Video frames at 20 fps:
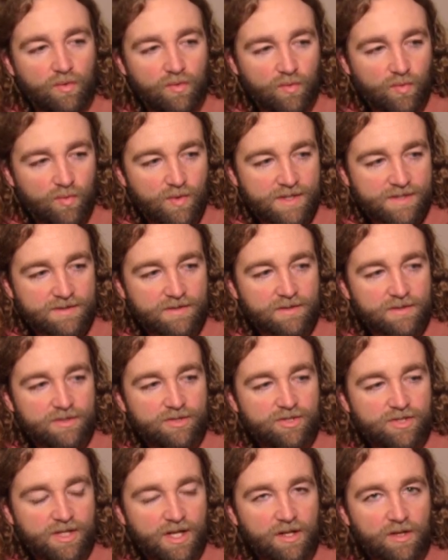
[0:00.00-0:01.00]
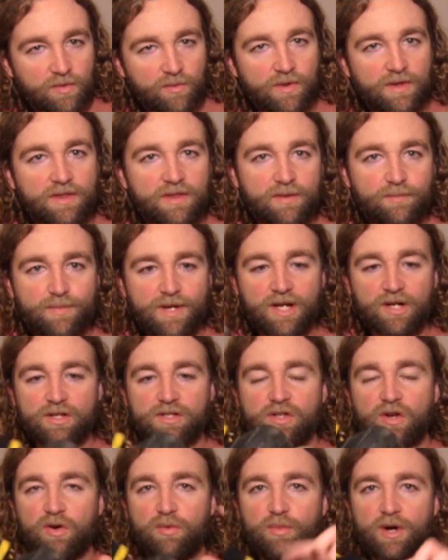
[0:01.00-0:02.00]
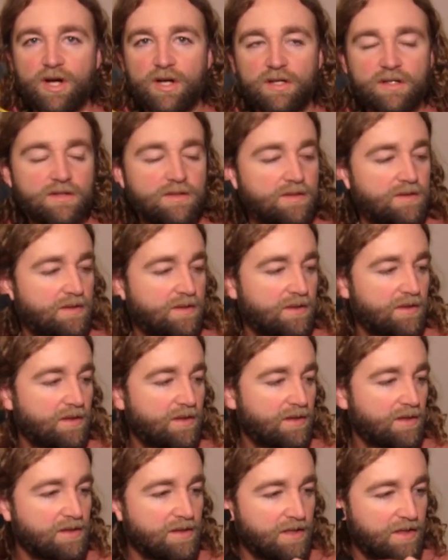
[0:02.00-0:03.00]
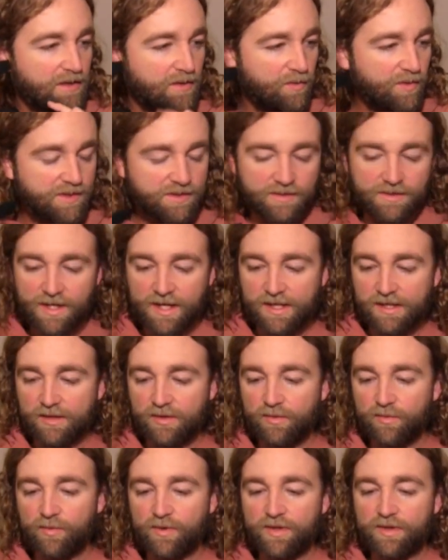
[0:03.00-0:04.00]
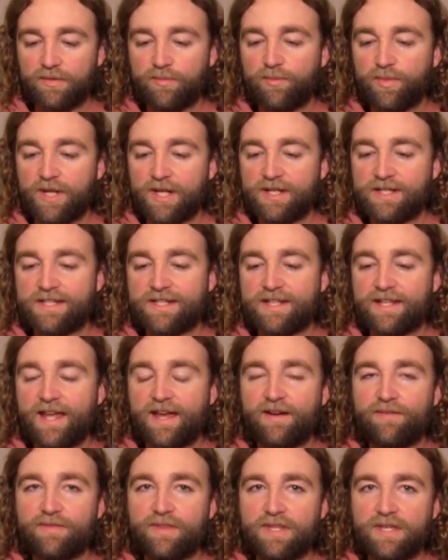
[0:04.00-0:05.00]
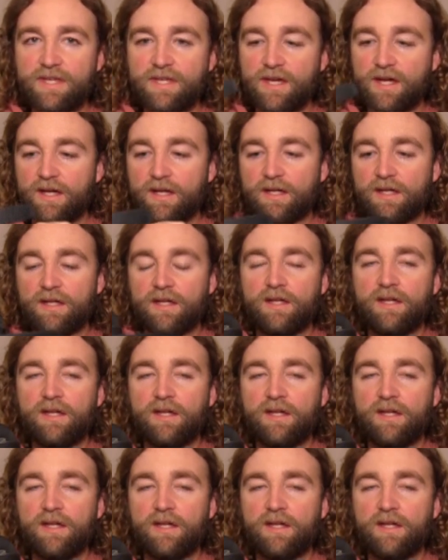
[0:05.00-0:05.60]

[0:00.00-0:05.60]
Wizard shell with the bigger toe box and the Wizard liner but it didn't have the